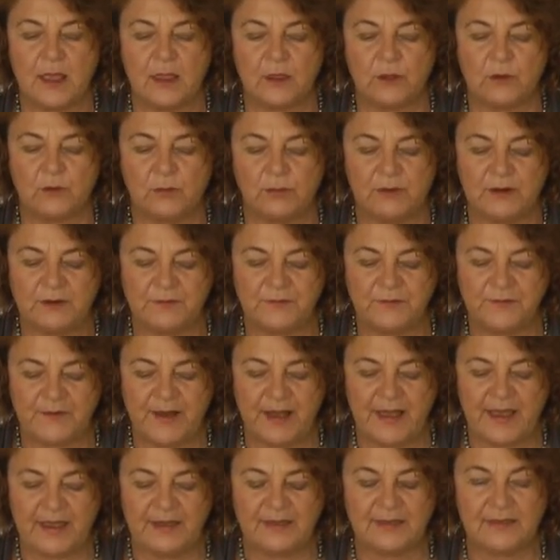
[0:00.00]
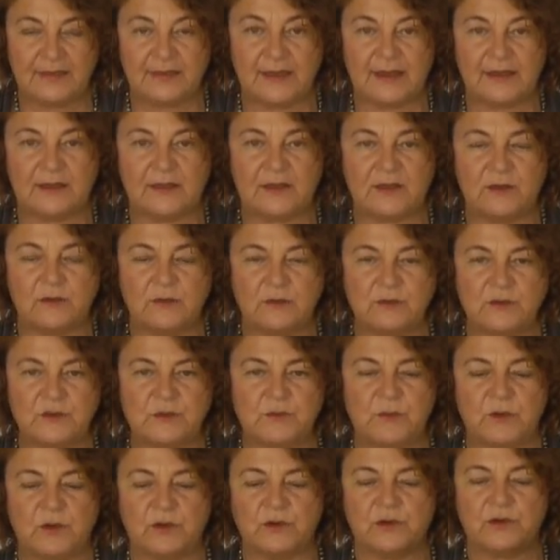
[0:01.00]
You will find that those
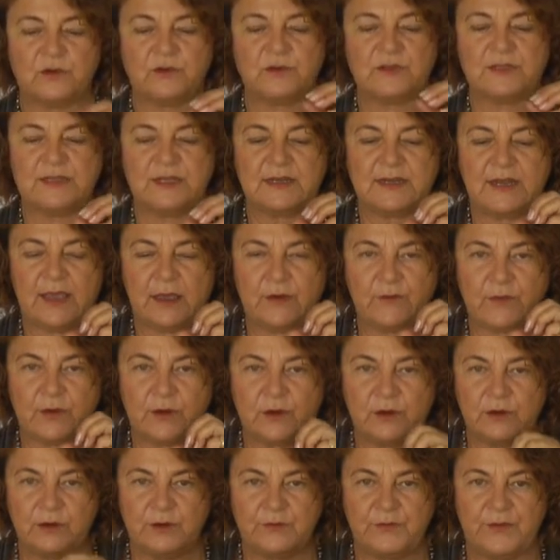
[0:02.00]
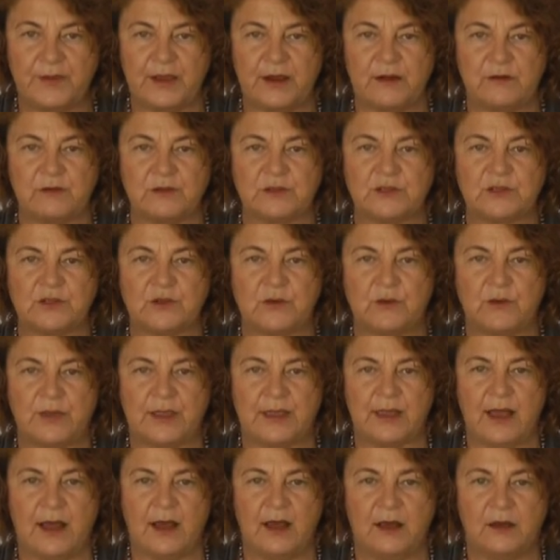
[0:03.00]
modules that have a lot of errors
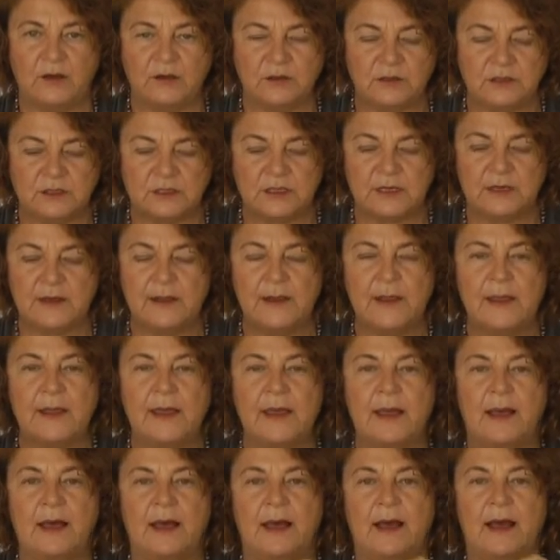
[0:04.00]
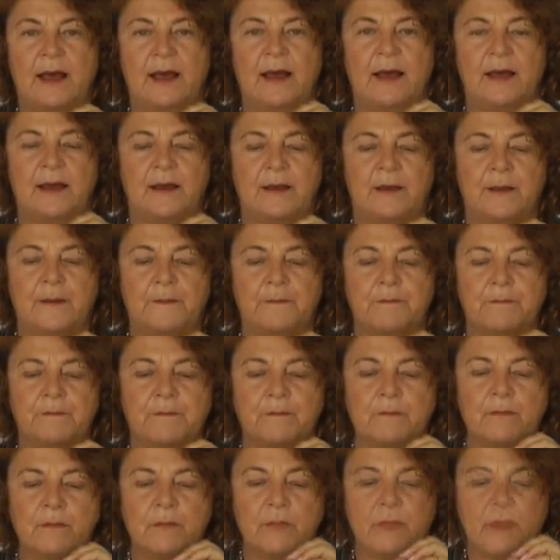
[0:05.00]
going out are
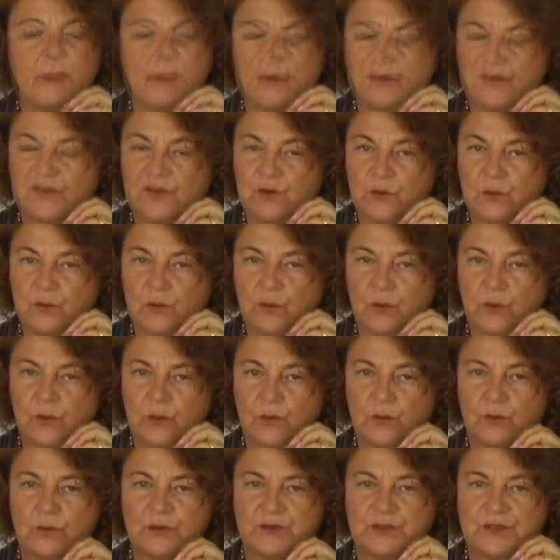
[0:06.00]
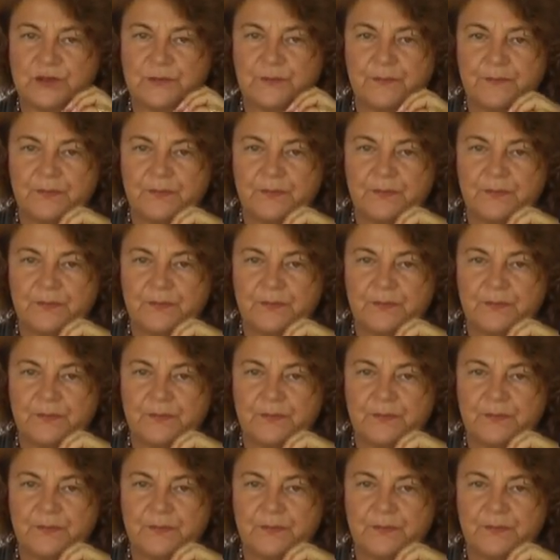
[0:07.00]
the so-called